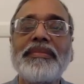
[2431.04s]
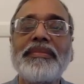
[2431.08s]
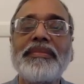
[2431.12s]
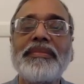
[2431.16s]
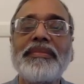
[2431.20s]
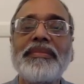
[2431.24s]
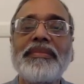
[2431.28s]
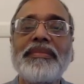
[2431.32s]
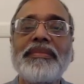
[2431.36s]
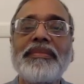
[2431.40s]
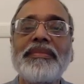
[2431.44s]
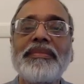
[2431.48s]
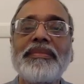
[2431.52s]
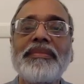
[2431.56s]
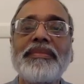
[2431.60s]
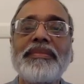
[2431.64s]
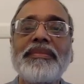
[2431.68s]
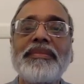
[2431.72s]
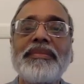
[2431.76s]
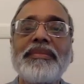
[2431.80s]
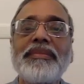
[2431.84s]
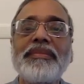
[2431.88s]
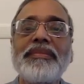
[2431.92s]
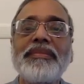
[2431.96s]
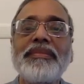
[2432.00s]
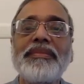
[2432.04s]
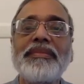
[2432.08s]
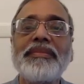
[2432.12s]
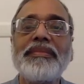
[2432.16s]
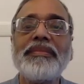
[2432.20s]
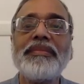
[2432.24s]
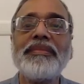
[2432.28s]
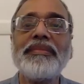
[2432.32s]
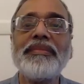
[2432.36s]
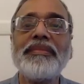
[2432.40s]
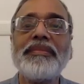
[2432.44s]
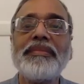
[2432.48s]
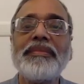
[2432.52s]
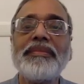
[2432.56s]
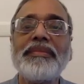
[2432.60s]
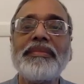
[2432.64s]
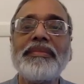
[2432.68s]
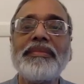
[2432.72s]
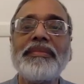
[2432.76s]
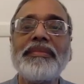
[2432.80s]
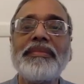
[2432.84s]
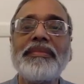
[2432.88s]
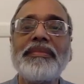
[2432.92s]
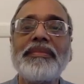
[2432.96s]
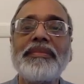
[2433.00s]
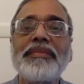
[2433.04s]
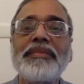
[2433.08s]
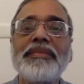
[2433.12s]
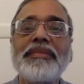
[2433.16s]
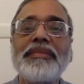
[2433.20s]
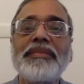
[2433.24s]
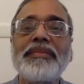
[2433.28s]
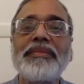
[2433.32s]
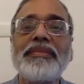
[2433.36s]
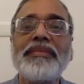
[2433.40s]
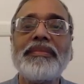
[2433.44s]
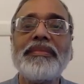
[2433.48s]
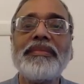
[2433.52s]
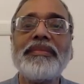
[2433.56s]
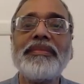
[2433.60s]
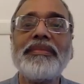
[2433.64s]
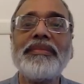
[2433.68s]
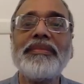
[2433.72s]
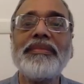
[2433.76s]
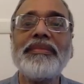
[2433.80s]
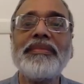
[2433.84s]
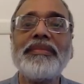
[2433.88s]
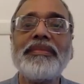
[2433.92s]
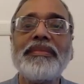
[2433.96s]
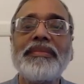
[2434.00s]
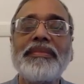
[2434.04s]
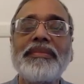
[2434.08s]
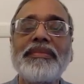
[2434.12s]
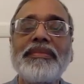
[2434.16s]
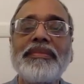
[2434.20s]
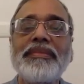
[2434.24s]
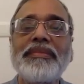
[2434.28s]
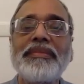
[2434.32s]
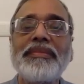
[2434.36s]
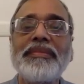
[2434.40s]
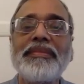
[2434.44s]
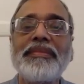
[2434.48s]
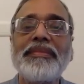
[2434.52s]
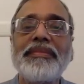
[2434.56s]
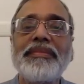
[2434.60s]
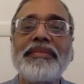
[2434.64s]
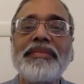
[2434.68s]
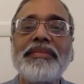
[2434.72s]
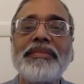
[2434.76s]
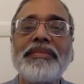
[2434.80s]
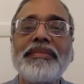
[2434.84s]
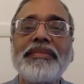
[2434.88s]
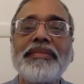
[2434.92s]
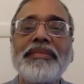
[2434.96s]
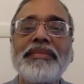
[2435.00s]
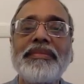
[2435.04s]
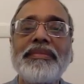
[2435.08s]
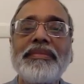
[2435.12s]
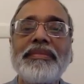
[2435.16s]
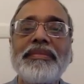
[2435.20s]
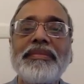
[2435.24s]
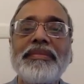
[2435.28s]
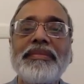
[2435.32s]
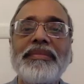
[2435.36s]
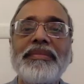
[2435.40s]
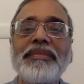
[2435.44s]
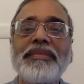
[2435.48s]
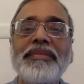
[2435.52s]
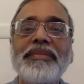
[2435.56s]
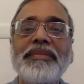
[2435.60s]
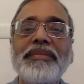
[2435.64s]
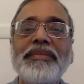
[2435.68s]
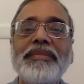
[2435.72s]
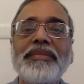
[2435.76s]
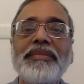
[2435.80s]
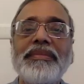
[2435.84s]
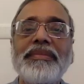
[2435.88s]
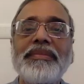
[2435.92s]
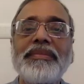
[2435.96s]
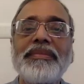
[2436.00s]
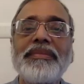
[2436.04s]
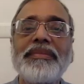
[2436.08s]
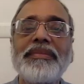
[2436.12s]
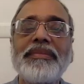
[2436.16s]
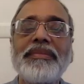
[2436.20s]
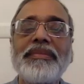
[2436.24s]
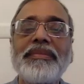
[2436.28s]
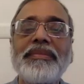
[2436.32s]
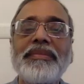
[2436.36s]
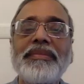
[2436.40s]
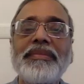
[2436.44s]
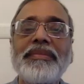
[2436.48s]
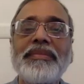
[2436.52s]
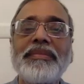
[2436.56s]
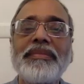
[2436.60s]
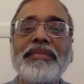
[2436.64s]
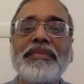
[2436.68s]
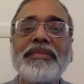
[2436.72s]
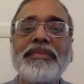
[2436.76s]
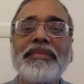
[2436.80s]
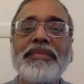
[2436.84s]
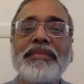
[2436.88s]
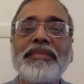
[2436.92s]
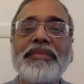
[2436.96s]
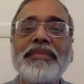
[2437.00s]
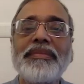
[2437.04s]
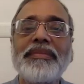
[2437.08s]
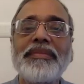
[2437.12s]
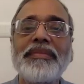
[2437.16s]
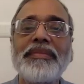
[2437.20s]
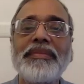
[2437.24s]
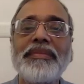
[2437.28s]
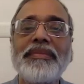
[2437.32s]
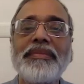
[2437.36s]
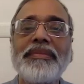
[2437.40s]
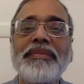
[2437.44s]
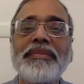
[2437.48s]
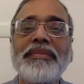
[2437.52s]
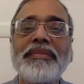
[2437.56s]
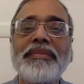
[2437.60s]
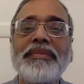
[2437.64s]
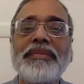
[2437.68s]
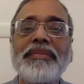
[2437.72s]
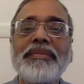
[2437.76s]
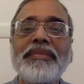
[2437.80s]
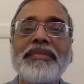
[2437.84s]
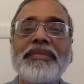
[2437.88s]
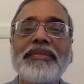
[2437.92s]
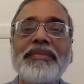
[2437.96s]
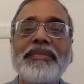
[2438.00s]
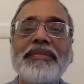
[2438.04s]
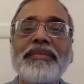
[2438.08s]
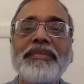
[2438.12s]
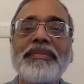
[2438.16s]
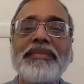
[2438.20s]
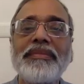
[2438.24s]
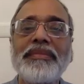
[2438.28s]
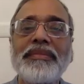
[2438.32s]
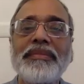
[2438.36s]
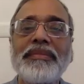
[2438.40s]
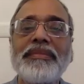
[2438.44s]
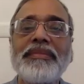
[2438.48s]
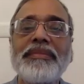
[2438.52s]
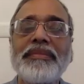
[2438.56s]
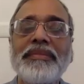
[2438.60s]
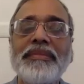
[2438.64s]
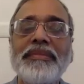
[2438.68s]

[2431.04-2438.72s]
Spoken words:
[no speech]